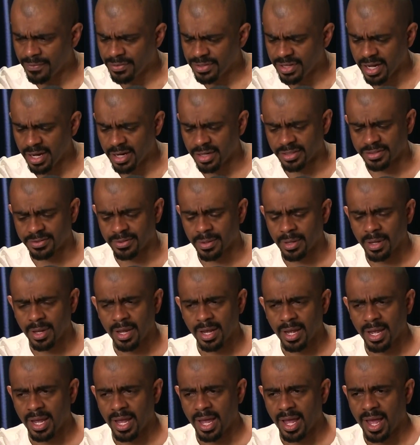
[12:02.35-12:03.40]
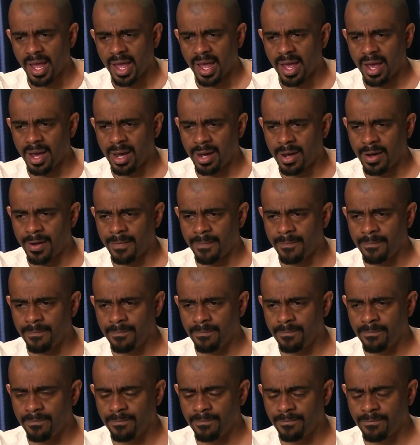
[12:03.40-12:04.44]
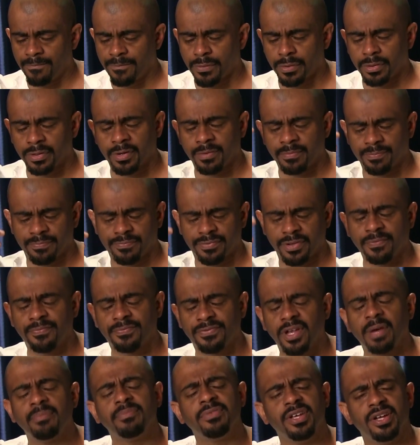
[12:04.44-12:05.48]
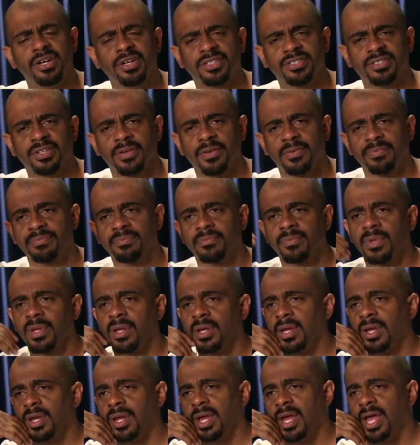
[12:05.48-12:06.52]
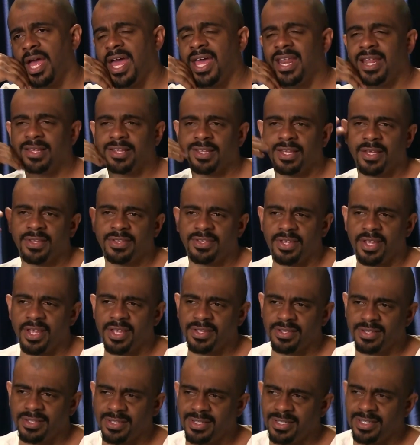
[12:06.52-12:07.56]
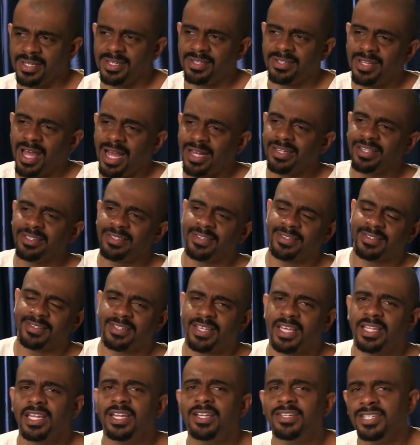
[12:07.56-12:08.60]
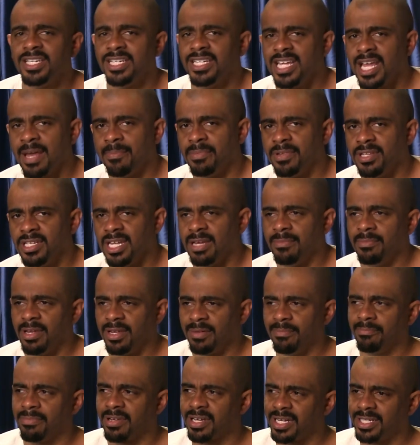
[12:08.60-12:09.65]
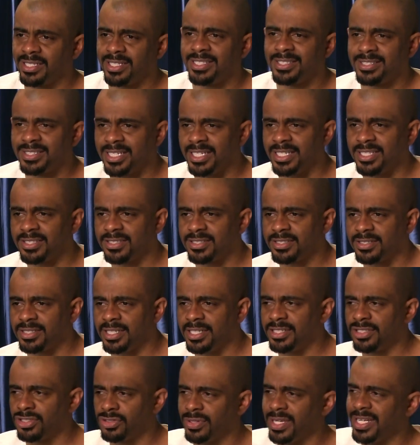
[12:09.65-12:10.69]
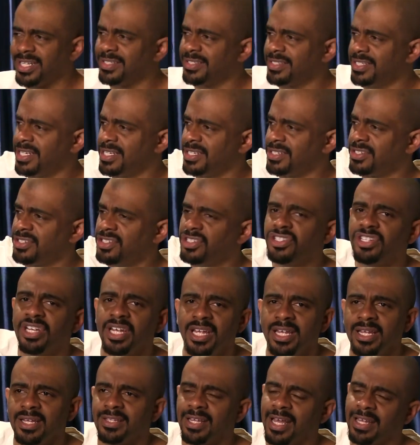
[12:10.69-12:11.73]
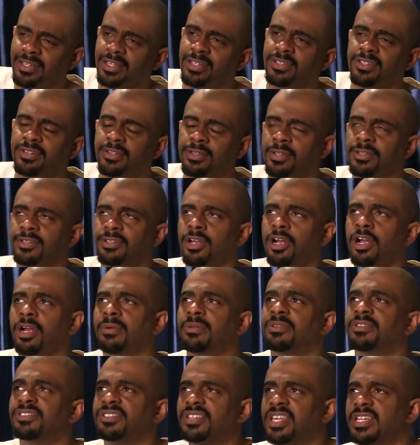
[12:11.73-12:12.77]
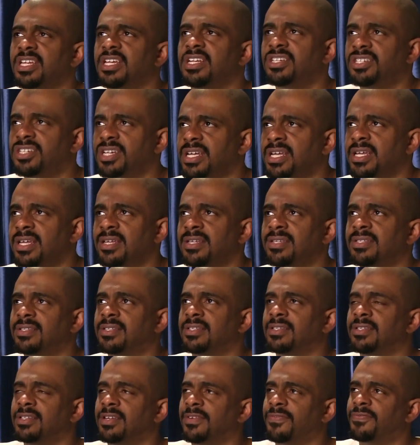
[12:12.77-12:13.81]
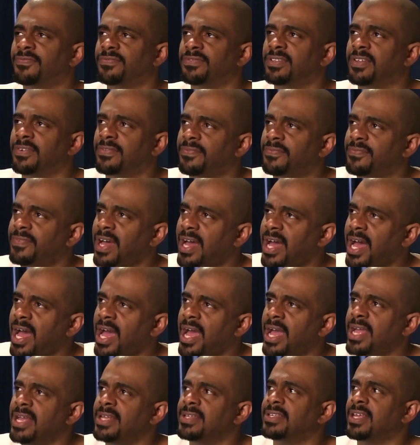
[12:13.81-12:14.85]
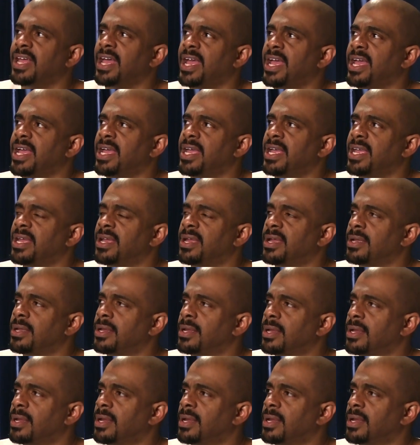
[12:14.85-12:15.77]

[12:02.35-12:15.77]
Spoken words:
years. For some years. And it's not just a skinny jean epidemic because it transcends jeans. The term skinny jeans defines a